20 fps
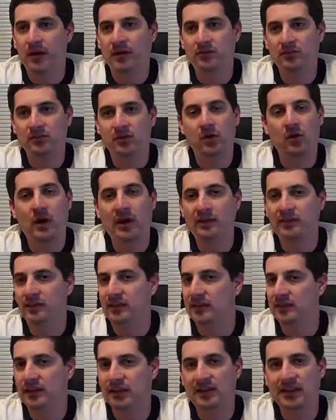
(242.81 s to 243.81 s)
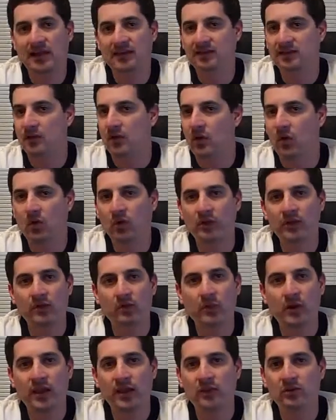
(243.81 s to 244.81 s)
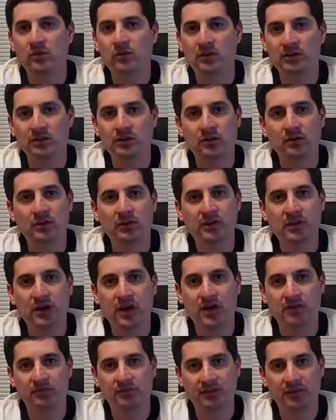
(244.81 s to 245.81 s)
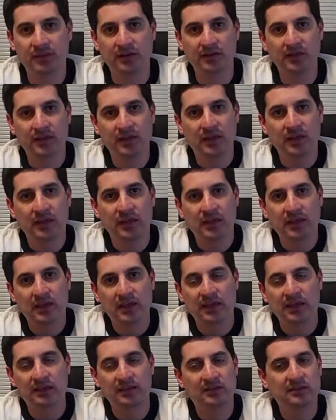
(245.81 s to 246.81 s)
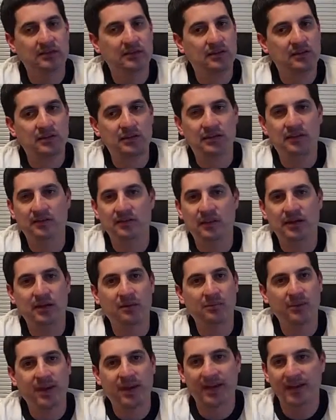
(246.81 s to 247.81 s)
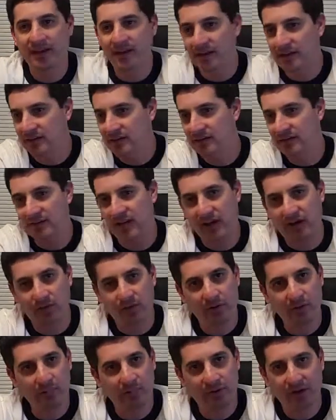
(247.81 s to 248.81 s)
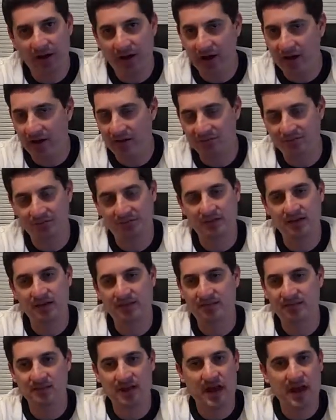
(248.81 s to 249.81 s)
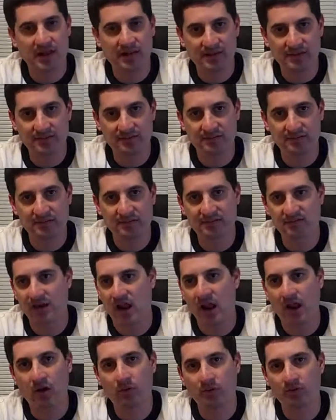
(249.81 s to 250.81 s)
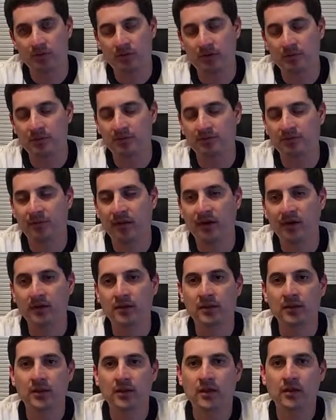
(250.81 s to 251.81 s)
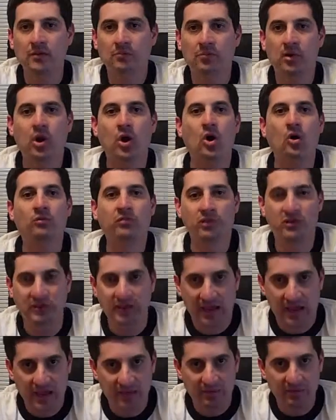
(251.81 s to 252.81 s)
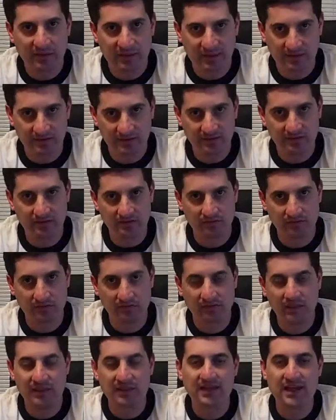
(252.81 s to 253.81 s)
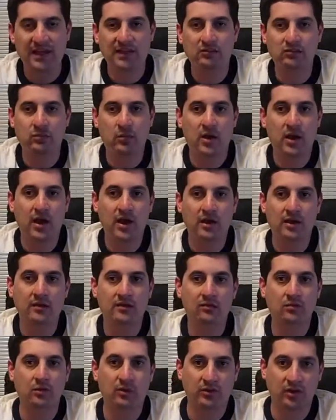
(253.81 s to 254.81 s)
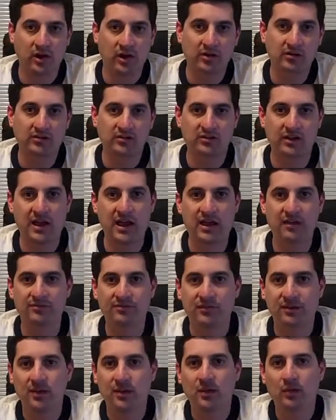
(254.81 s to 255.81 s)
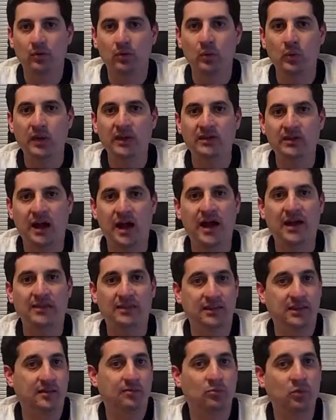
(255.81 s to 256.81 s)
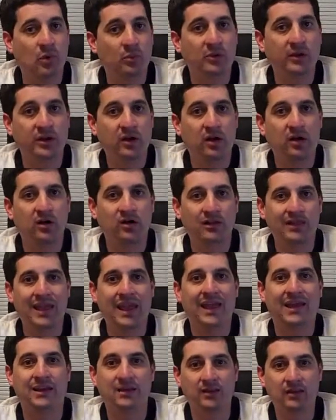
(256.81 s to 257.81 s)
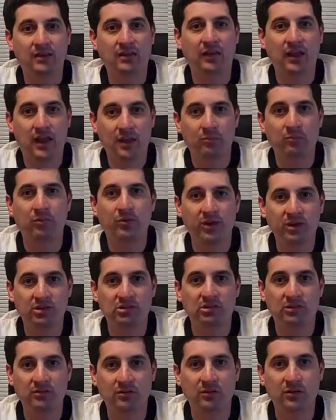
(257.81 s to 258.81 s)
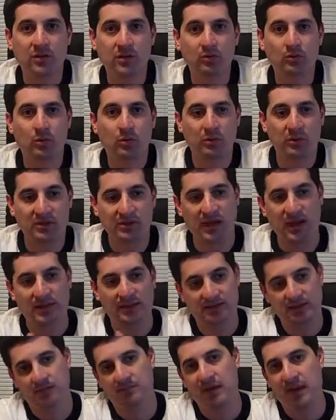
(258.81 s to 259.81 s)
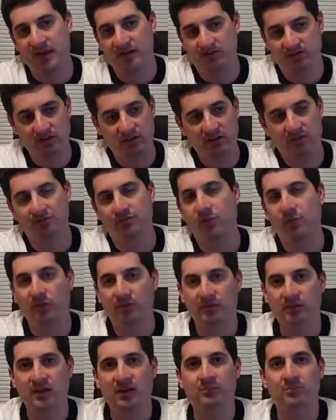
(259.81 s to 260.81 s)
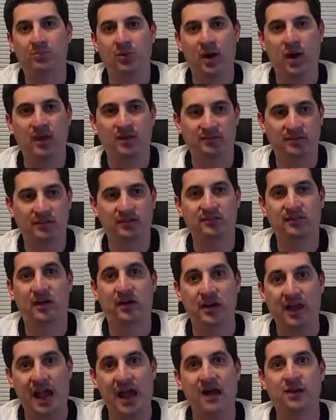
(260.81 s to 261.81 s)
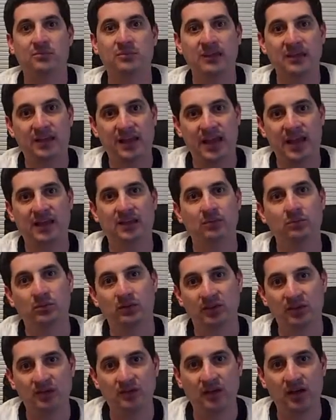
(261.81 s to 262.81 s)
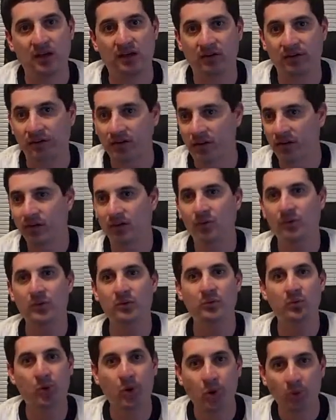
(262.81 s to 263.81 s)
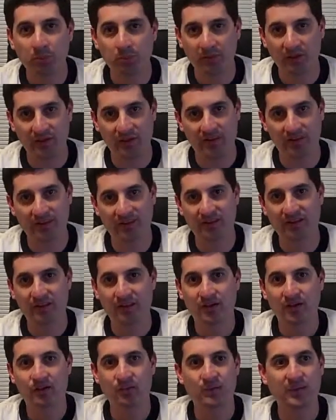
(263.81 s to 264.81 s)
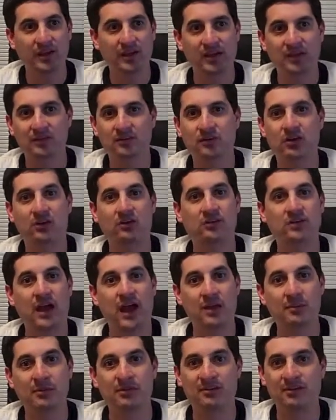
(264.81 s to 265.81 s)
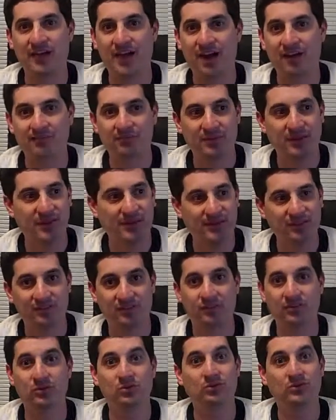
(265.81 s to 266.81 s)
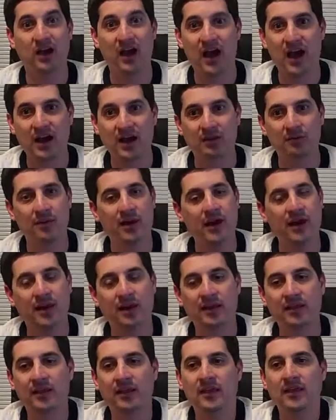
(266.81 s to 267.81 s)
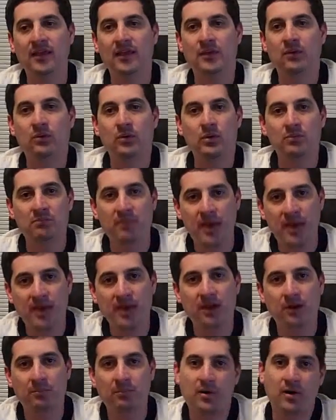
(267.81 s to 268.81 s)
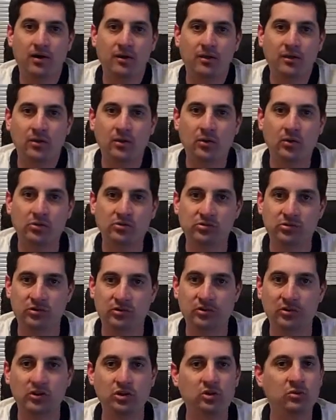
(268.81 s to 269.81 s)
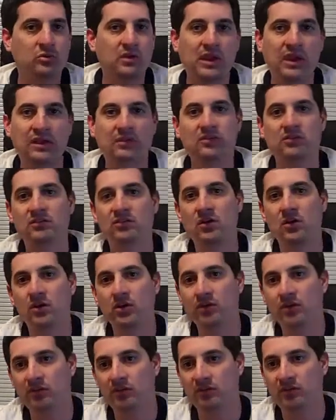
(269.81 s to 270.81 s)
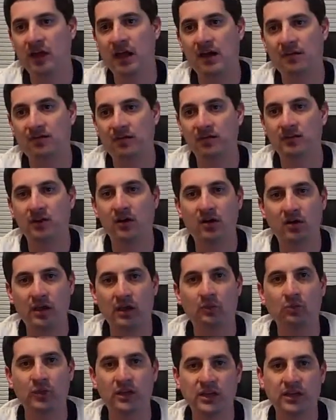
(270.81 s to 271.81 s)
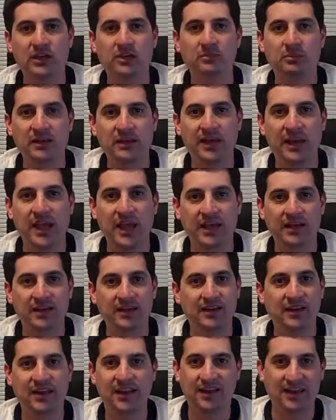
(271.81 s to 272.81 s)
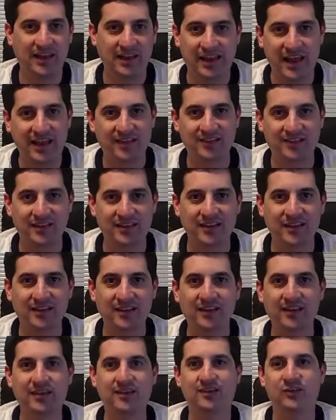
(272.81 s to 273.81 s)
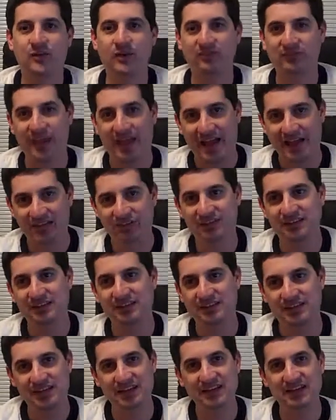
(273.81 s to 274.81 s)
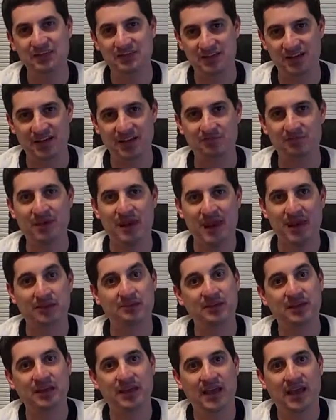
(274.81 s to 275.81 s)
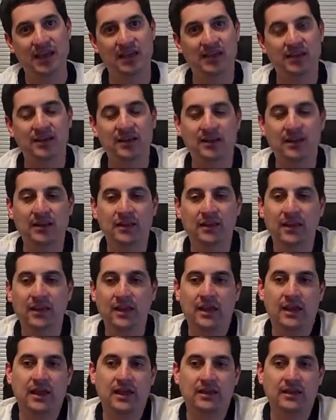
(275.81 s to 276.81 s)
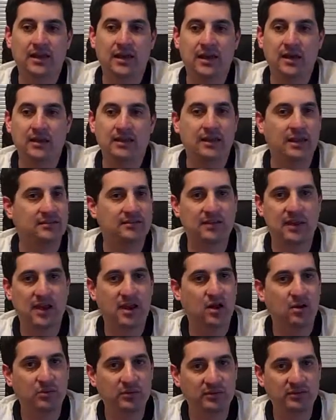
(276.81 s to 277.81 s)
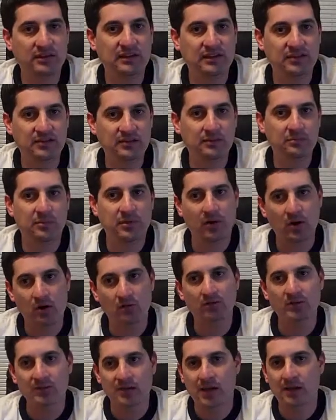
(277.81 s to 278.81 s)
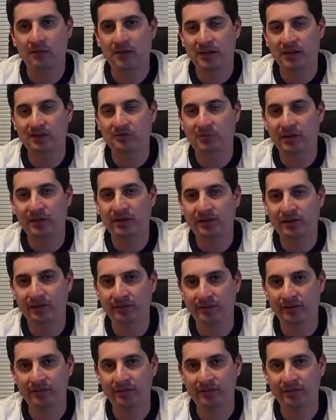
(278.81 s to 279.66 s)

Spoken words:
So I think that that's the only way you can deal with conflict. It's like a Band-Aid. You just got to rip it off. It's not easy. It's not always going to be fun. But over time, it gets easier. And that's why, with our staff, we taught them what we call candid collaboration, where we taught them actually a 4-step process on how to be candid with each other. We role-played it. We took time at staff meetings to talk about it. We made it a part of the culture. You can't just go to your staff and say, okay, we need to be candid, and then that's it. You have to actually teach them how to be candid. And that's not always easy, but over time it gets better.